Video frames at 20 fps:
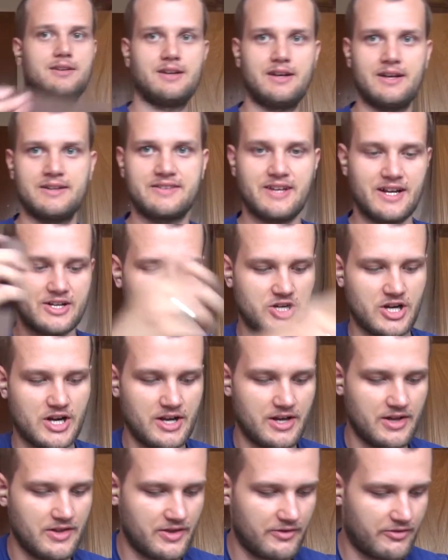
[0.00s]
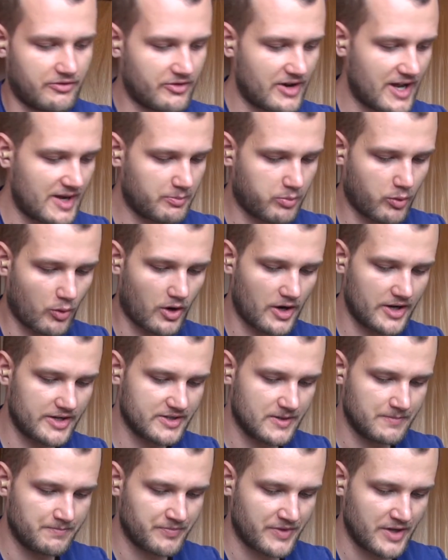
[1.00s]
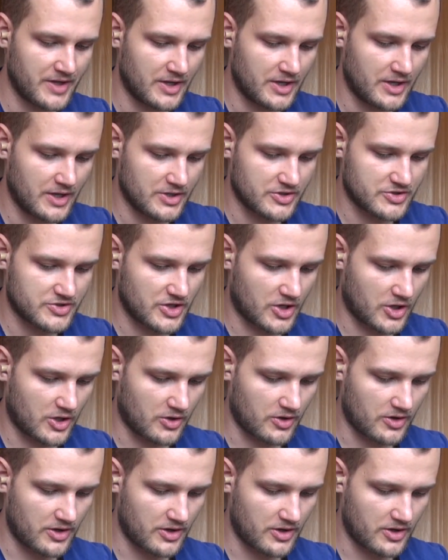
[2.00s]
attach the fretboard, so